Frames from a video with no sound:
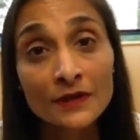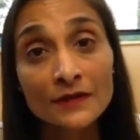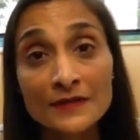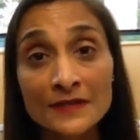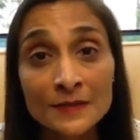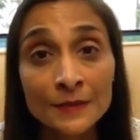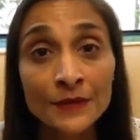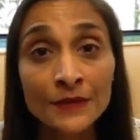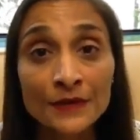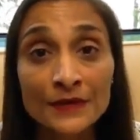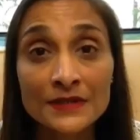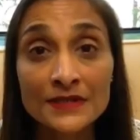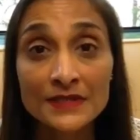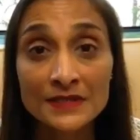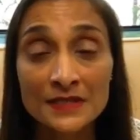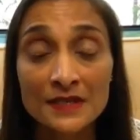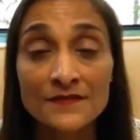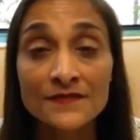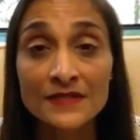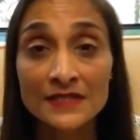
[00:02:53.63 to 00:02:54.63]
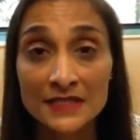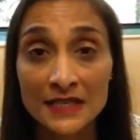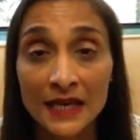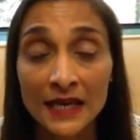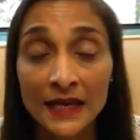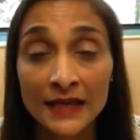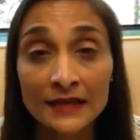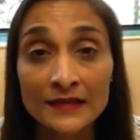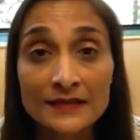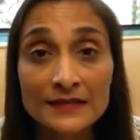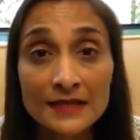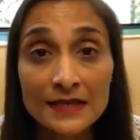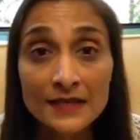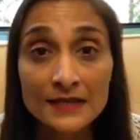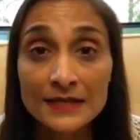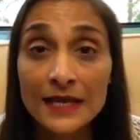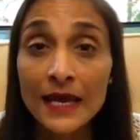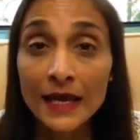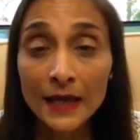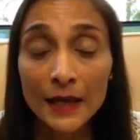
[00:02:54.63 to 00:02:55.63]
experiences of the day and
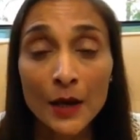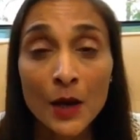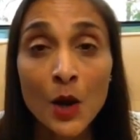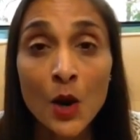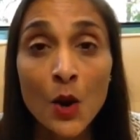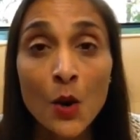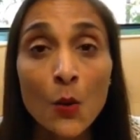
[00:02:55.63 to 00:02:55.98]
says, hey,